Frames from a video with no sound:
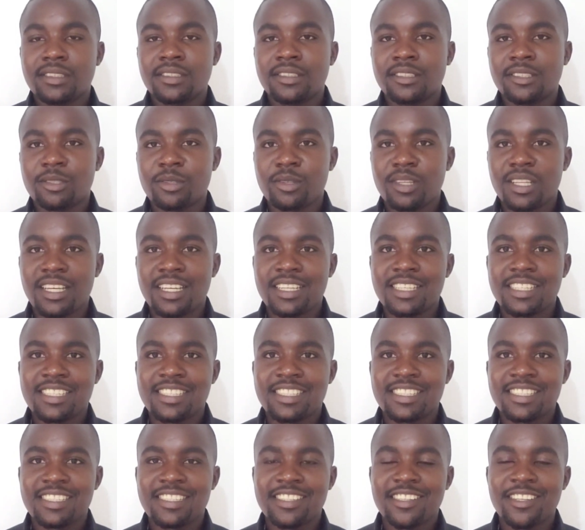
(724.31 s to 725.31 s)
so that
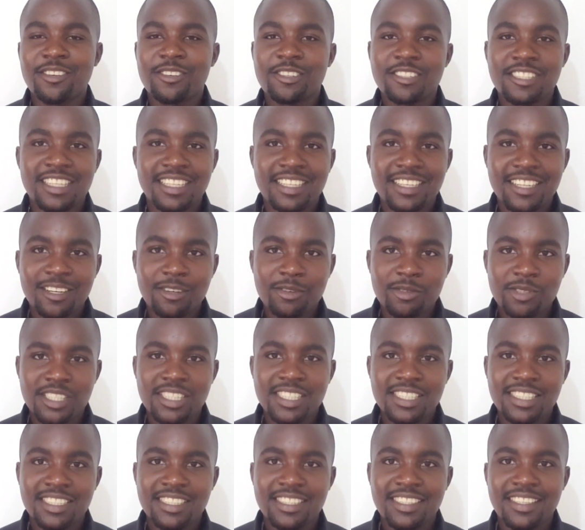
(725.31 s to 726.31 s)
those that are
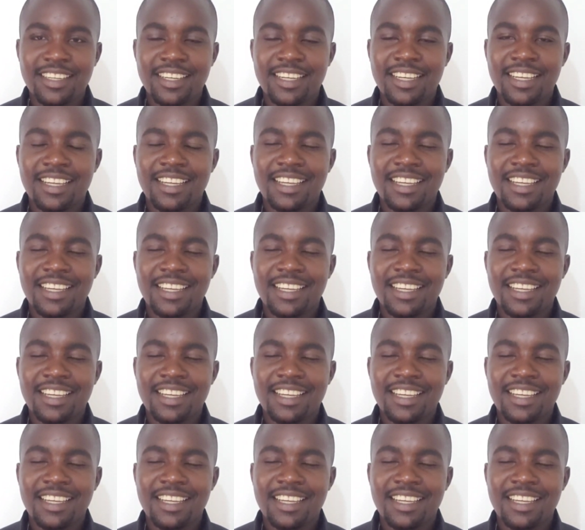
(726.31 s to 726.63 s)
watching